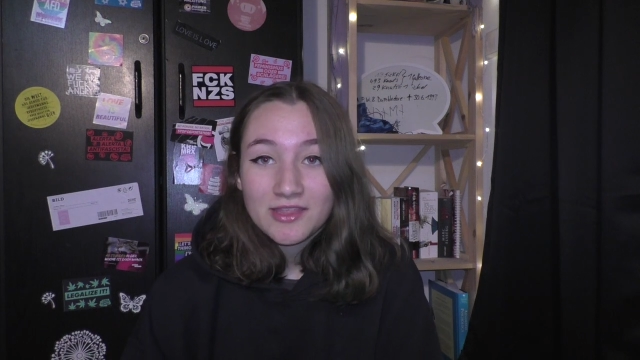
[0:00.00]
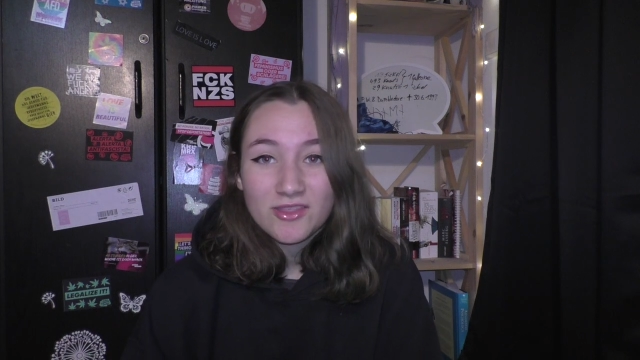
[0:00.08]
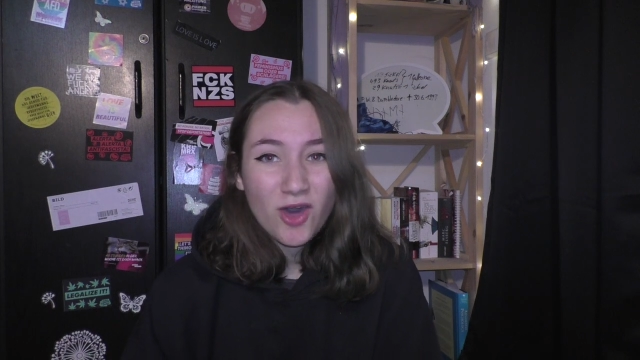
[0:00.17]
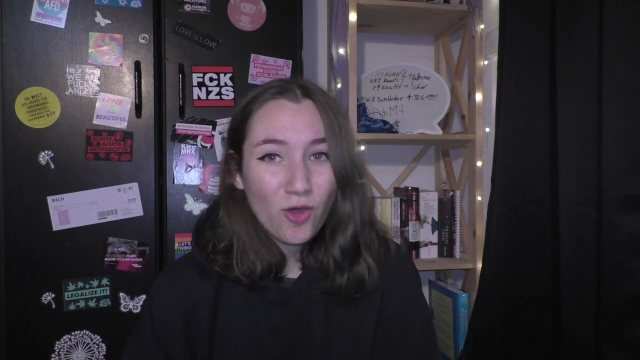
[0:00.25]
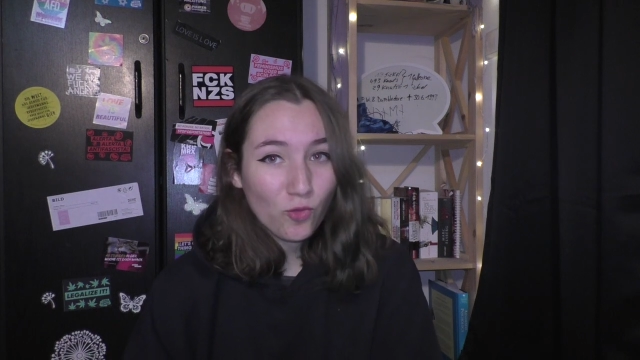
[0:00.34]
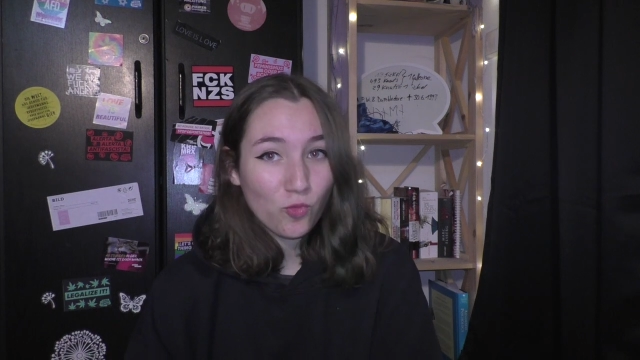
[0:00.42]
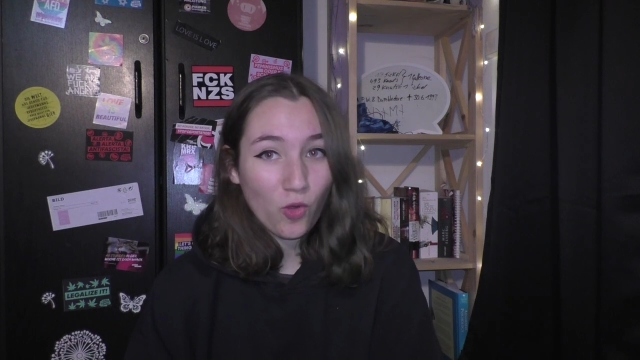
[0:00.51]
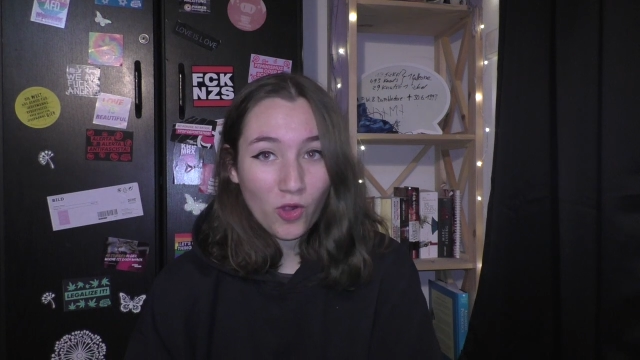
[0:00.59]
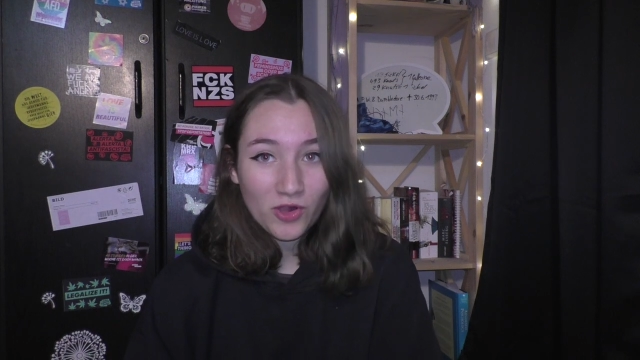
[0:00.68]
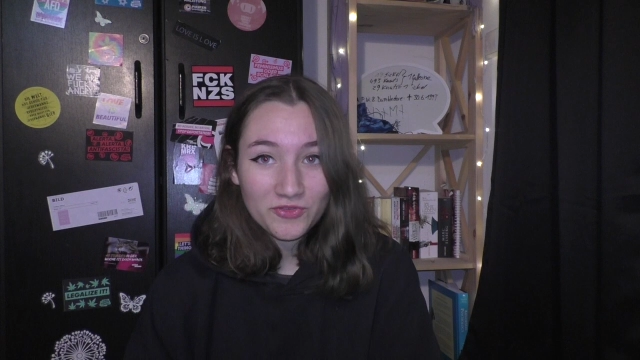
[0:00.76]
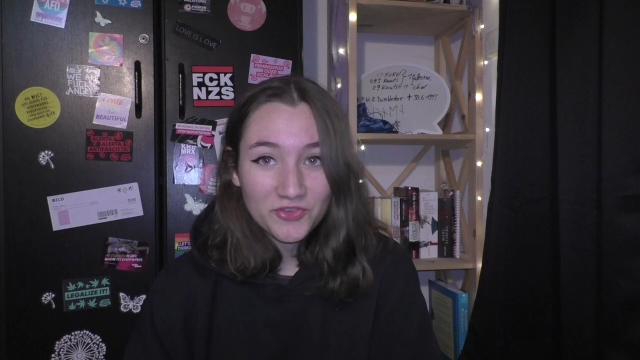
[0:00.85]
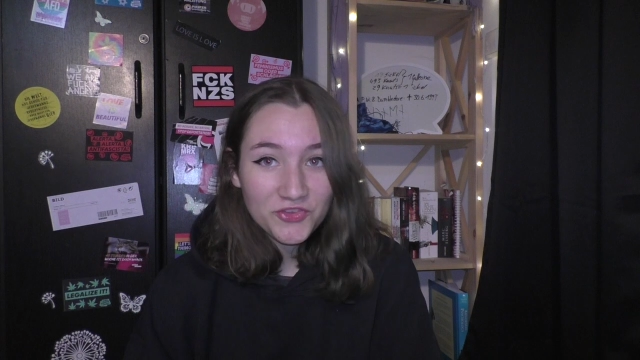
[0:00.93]
the whole
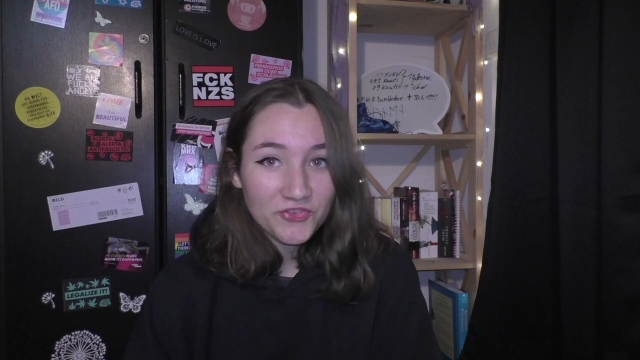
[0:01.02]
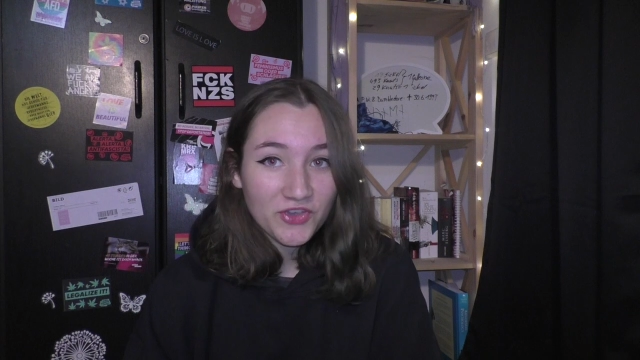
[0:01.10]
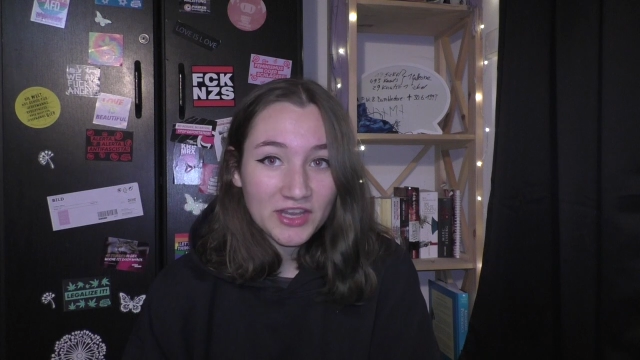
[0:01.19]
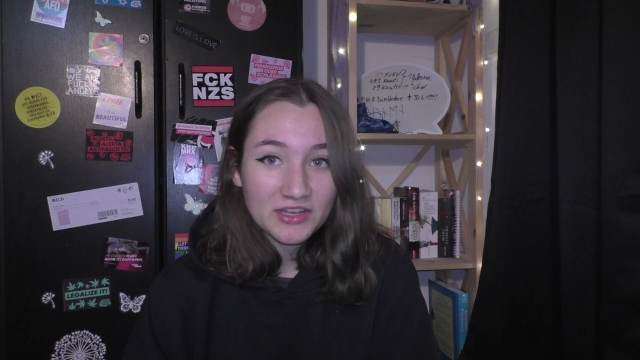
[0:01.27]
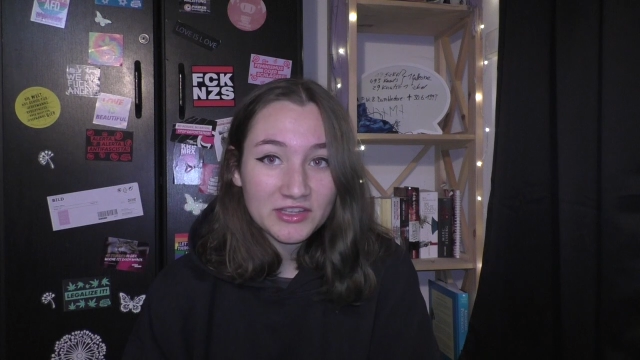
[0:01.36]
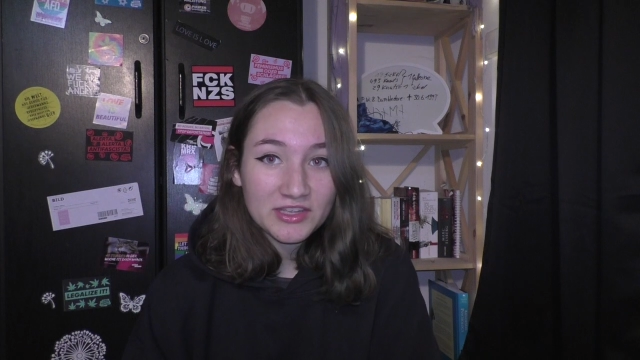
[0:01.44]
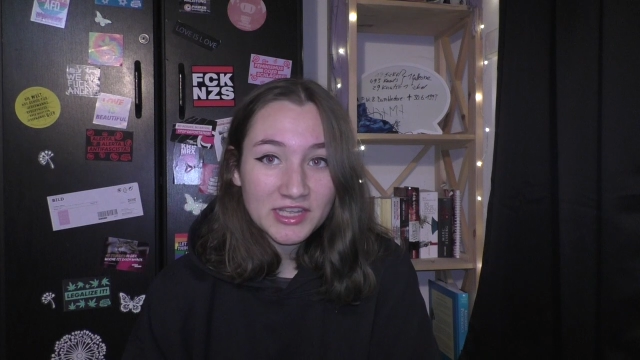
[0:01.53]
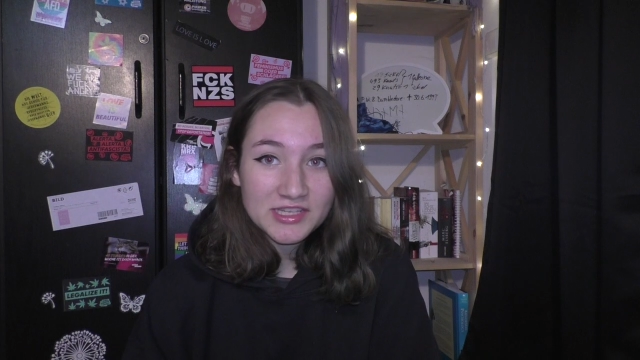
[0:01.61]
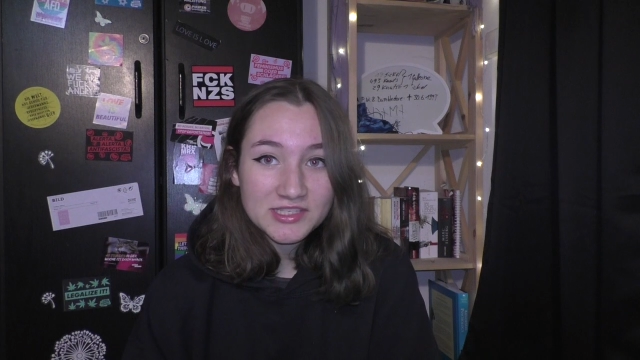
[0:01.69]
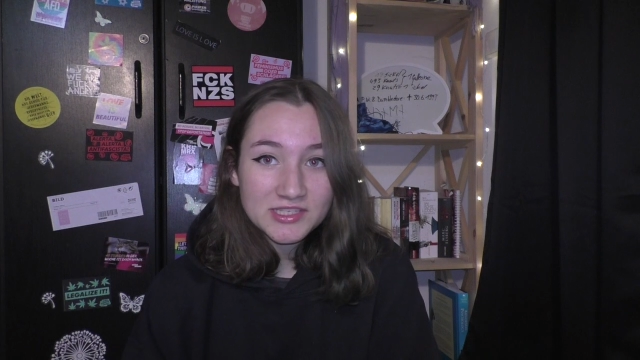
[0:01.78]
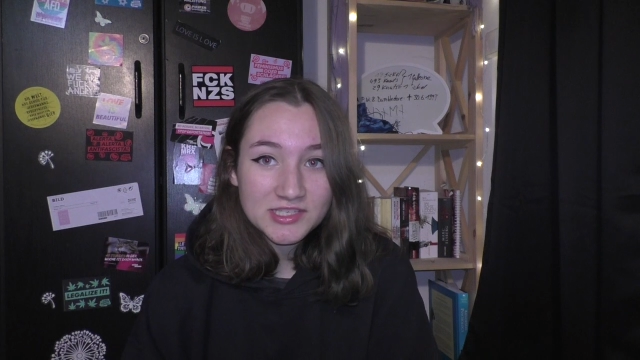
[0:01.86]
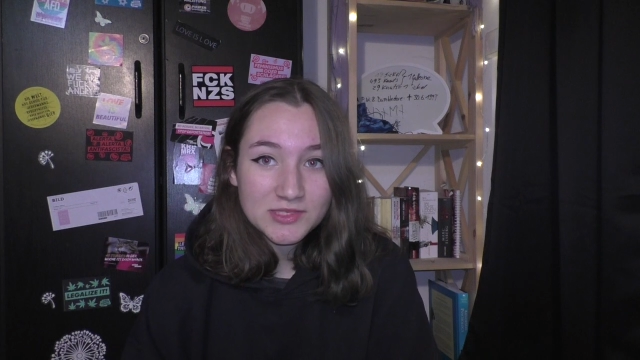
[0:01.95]
world was fighting
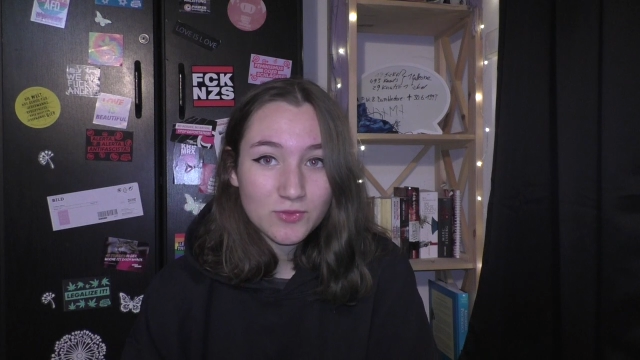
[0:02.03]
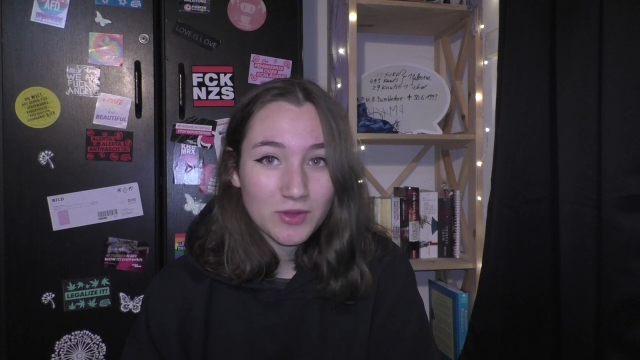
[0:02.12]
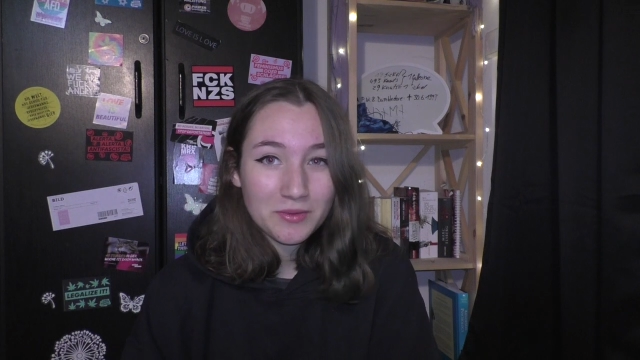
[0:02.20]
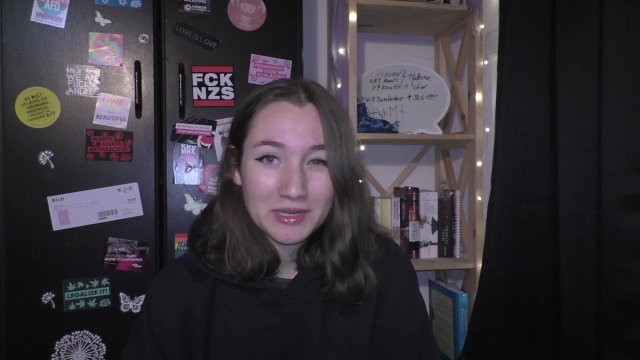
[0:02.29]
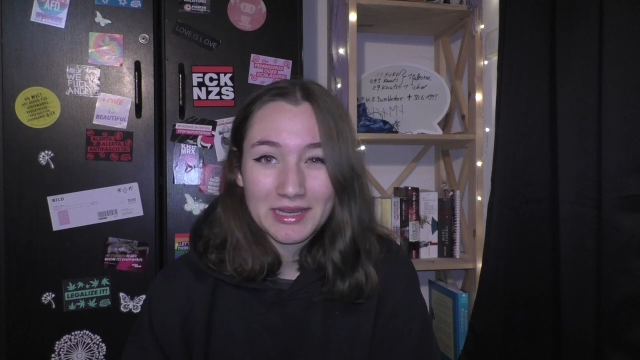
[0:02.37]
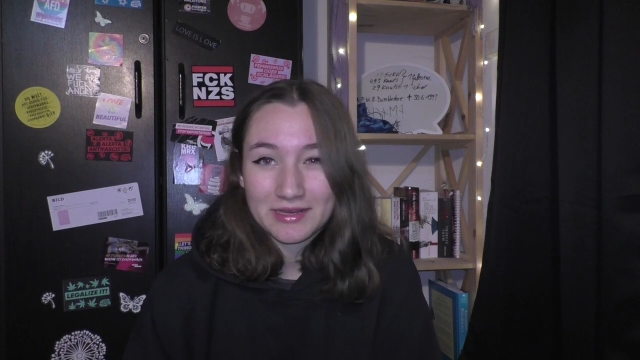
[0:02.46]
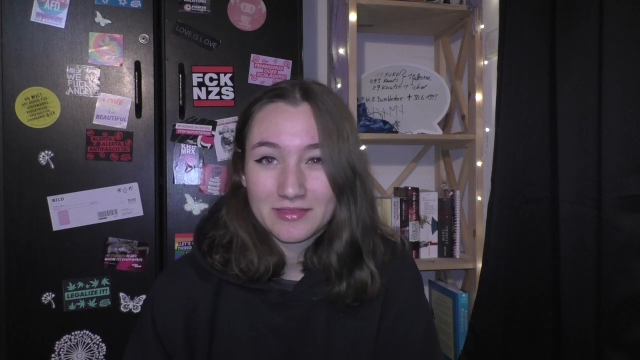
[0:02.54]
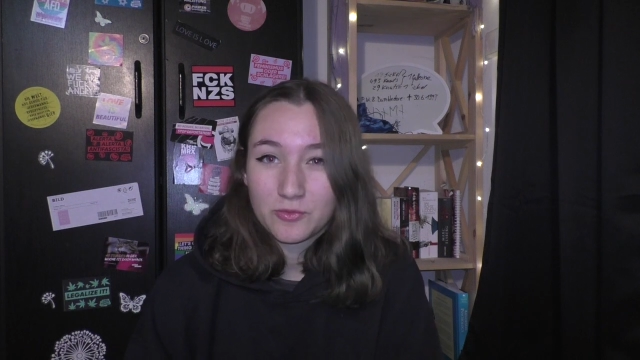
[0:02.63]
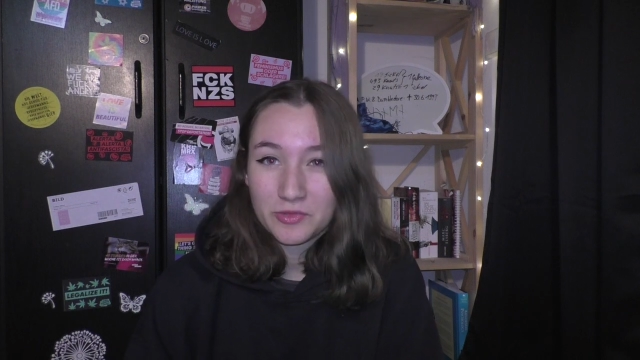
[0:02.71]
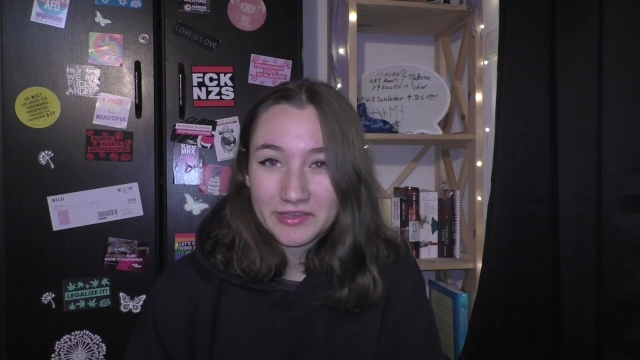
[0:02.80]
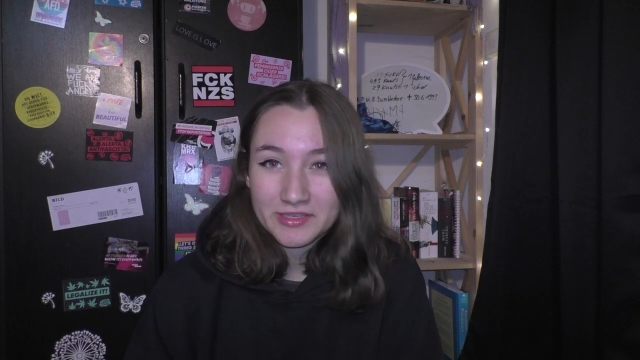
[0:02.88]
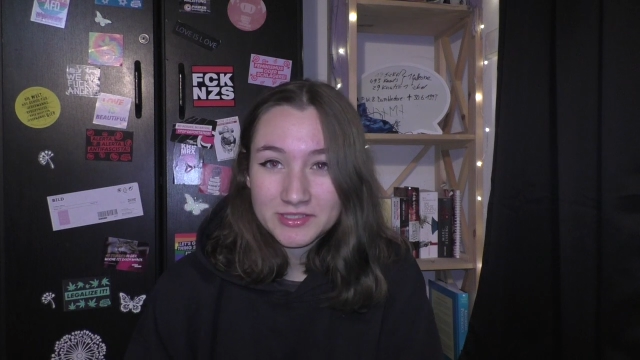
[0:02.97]
against us and we were the
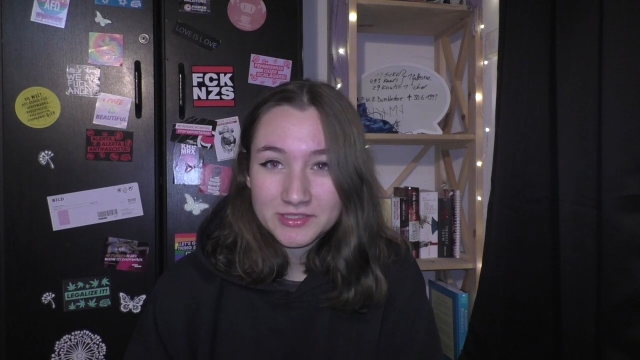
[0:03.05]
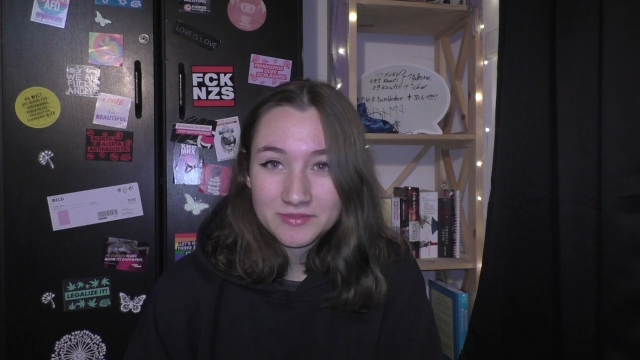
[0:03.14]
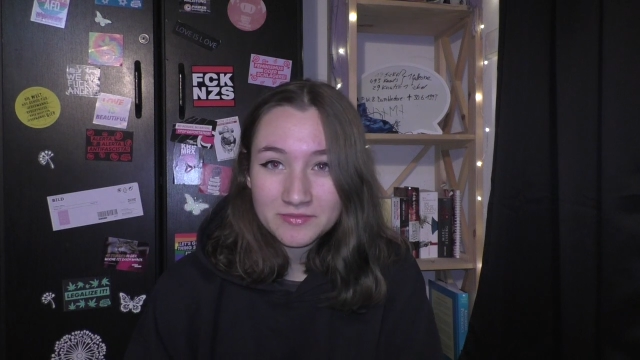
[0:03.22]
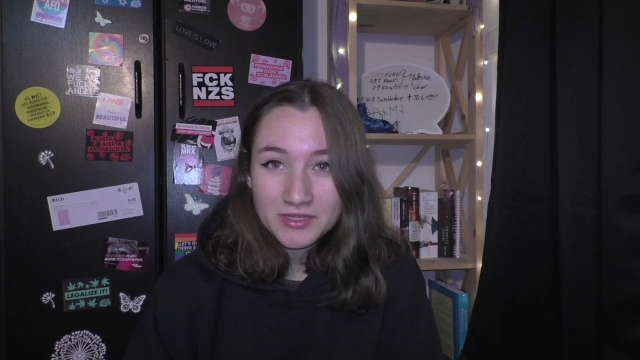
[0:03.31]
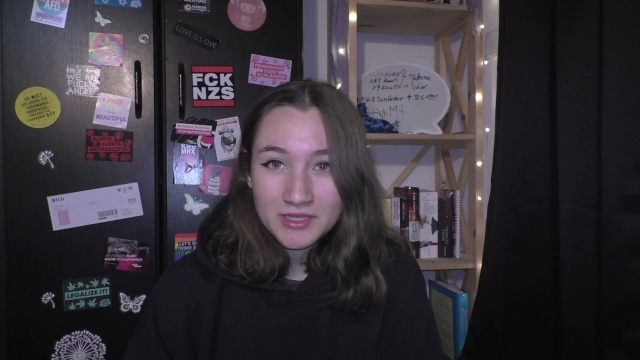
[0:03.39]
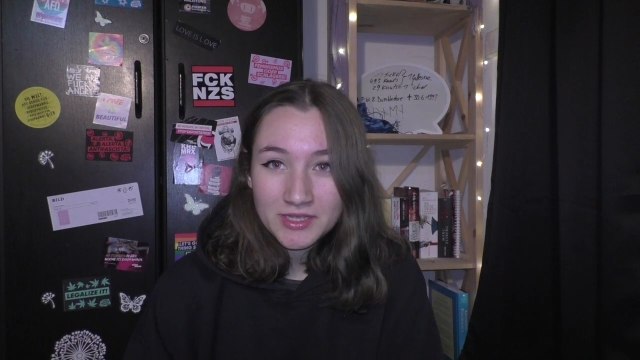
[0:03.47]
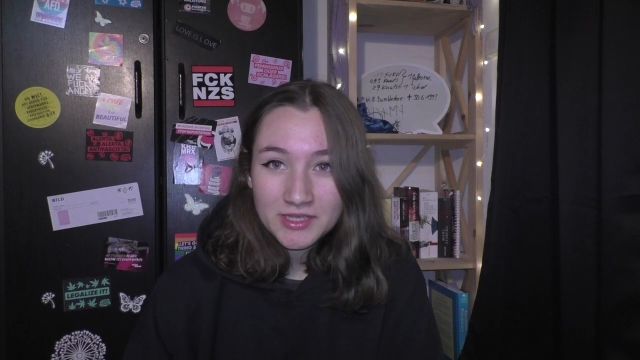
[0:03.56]
victim.